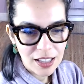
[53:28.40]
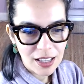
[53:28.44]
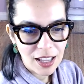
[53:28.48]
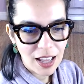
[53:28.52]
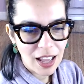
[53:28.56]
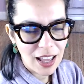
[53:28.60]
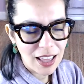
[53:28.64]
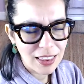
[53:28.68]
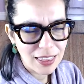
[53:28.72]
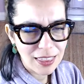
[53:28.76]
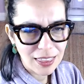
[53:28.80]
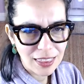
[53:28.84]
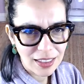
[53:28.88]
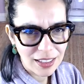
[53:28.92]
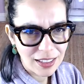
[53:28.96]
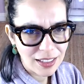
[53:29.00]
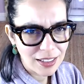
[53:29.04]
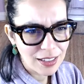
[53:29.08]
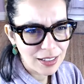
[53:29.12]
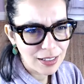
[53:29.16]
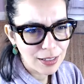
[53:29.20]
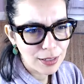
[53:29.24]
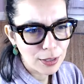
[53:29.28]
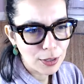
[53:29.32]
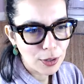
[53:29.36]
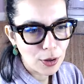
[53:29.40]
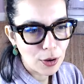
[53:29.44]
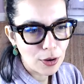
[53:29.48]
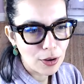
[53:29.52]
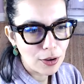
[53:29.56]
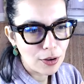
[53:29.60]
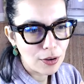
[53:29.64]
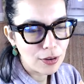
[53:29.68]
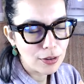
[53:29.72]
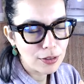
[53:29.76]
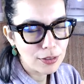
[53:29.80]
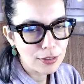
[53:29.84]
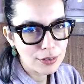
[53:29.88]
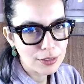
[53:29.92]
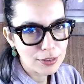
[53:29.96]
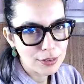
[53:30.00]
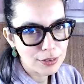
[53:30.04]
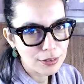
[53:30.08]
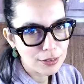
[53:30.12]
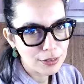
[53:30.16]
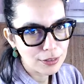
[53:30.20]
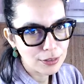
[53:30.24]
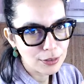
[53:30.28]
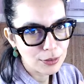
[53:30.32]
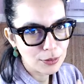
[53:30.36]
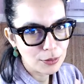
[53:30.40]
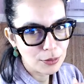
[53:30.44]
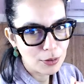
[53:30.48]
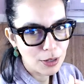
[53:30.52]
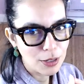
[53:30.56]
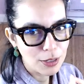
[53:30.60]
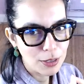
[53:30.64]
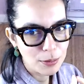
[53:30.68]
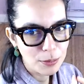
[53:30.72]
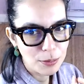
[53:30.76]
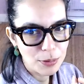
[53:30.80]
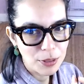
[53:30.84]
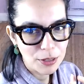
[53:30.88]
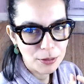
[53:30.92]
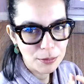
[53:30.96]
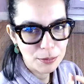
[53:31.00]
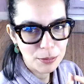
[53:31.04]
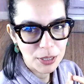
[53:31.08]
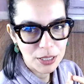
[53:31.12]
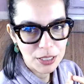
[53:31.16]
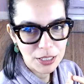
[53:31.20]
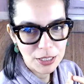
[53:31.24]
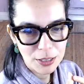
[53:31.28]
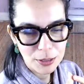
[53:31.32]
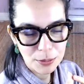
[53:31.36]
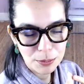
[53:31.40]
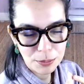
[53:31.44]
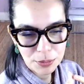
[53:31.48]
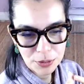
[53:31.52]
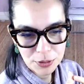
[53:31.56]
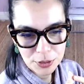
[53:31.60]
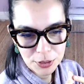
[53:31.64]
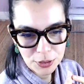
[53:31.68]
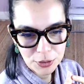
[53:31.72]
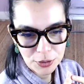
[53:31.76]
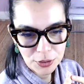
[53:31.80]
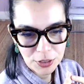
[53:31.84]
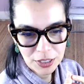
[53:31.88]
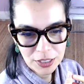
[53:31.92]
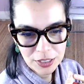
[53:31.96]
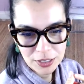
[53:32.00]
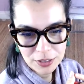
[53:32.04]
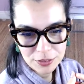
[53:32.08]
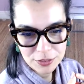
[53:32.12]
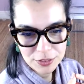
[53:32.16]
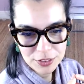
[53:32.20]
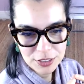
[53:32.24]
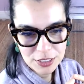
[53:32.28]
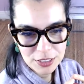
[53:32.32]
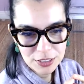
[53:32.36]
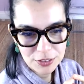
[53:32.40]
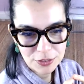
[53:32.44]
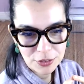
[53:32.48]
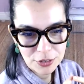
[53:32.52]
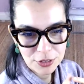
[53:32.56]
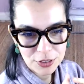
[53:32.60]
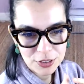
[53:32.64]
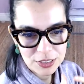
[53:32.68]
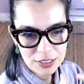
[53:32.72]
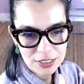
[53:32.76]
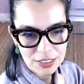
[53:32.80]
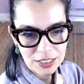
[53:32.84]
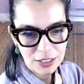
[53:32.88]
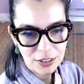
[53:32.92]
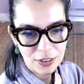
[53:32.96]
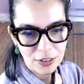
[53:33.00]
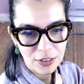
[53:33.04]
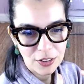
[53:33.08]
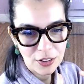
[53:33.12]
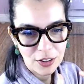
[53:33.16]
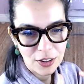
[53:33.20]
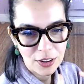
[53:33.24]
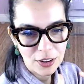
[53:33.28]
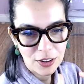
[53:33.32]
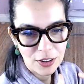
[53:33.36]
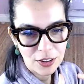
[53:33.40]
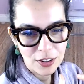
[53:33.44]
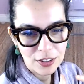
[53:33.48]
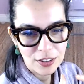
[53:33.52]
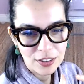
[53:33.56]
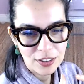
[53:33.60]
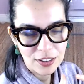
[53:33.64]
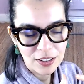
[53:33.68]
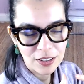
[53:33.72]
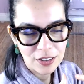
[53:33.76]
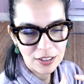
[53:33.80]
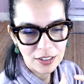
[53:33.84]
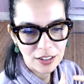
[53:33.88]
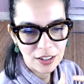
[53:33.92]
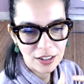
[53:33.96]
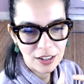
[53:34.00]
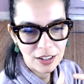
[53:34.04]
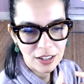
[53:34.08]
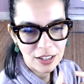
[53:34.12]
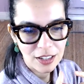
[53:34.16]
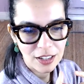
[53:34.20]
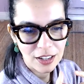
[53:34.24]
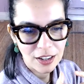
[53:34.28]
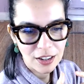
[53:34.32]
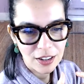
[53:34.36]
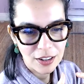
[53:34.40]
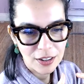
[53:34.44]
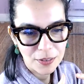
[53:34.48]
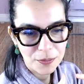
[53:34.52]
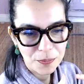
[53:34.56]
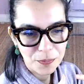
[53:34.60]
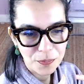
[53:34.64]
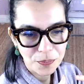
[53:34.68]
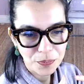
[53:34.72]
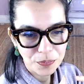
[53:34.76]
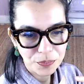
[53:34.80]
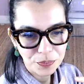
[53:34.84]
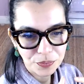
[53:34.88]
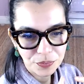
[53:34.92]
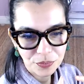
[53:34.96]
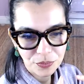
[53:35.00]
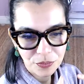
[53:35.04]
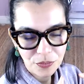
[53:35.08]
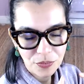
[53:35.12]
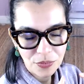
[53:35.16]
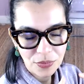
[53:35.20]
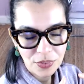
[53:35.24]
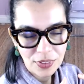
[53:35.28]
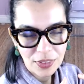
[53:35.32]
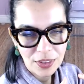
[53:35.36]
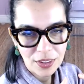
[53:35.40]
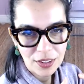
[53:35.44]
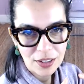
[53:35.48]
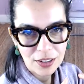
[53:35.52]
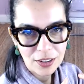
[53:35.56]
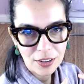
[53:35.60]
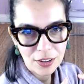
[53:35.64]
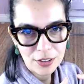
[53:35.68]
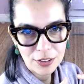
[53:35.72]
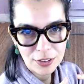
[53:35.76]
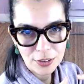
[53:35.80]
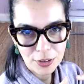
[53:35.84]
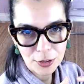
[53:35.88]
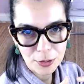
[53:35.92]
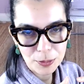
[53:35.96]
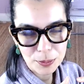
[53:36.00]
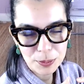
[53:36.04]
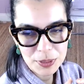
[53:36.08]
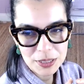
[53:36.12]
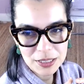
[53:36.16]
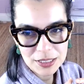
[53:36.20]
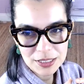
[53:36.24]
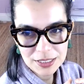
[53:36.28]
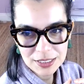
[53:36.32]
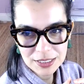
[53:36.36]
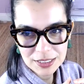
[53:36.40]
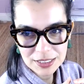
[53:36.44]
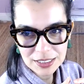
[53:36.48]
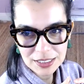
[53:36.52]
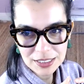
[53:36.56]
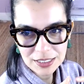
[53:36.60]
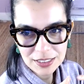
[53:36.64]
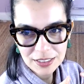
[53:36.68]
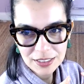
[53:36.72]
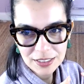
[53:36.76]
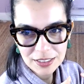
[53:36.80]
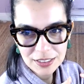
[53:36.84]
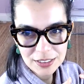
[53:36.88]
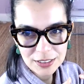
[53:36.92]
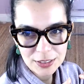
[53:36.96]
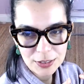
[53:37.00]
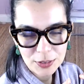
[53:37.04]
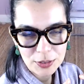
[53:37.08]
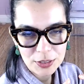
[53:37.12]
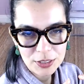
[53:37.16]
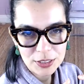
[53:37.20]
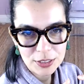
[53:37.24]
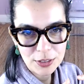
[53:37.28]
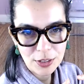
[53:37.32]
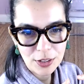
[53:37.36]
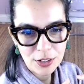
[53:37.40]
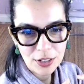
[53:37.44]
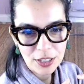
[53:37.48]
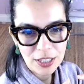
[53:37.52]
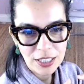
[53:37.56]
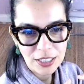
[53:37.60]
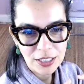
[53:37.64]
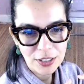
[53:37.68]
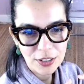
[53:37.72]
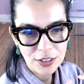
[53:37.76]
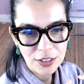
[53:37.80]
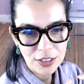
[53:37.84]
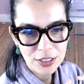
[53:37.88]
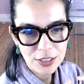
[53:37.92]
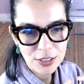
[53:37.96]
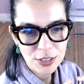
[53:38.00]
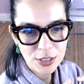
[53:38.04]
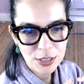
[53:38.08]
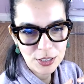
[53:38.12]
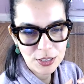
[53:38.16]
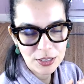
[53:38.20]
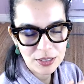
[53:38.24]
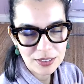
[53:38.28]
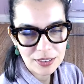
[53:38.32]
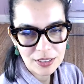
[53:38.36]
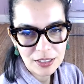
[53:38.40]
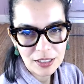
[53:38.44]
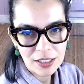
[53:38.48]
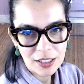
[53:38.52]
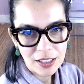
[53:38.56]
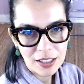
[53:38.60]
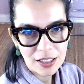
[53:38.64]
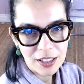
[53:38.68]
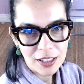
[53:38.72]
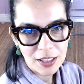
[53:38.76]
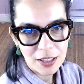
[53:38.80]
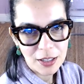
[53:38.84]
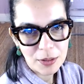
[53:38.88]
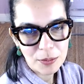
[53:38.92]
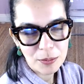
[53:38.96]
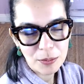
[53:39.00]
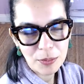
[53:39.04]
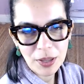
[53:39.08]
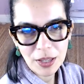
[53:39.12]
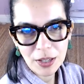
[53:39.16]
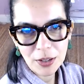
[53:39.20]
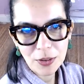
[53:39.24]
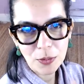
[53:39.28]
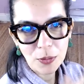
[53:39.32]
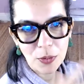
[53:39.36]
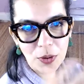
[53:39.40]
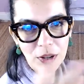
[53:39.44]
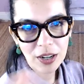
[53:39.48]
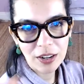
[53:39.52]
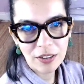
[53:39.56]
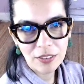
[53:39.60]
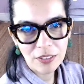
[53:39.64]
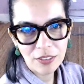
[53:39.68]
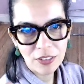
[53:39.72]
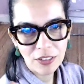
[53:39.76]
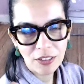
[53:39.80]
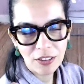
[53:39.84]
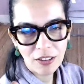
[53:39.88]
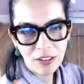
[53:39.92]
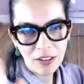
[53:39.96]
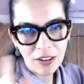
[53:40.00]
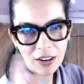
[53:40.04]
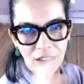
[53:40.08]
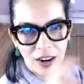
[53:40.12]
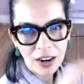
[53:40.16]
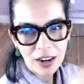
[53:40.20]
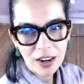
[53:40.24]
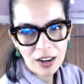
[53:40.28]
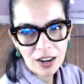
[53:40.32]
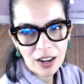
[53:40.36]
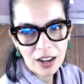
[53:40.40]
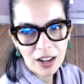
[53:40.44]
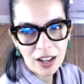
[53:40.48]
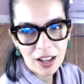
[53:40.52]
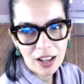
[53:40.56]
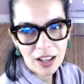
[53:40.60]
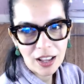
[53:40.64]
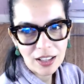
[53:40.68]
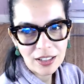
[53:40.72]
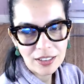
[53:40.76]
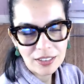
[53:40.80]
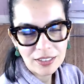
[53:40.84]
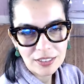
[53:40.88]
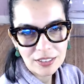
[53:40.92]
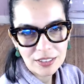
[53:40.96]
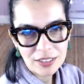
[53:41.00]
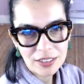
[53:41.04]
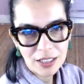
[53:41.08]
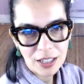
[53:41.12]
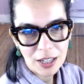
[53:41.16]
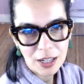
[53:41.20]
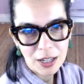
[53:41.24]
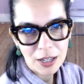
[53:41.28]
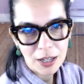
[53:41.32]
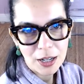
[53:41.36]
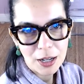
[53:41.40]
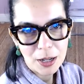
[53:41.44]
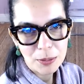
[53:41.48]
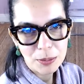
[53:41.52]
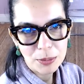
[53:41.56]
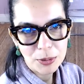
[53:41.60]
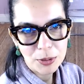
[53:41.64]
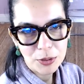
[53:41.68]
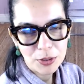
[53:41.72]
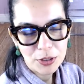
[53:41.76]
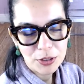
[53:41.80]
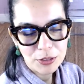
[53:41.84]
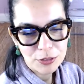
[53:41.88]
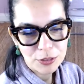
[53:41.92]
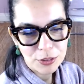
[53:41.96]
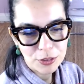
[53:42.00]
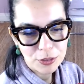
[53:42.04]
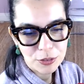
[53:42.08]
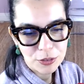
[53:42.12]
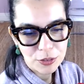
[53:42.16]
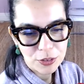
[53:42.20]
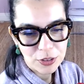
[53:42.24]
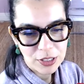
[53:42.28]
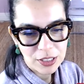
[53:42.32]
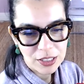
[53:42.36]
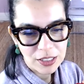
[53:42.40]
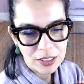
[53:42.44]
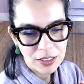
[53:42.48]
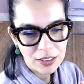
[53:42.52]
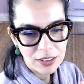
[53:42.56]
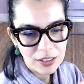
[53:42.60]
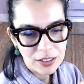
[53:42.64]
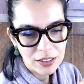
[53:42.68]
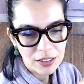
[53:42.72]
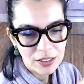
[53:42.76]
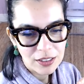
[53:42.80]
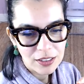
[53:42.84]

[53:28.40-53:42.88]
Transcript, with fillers: I think it costs quite a bit of money to put your NFT for sale on um, on OpenSea. So it's not like you can just make whatever art and upload it for free.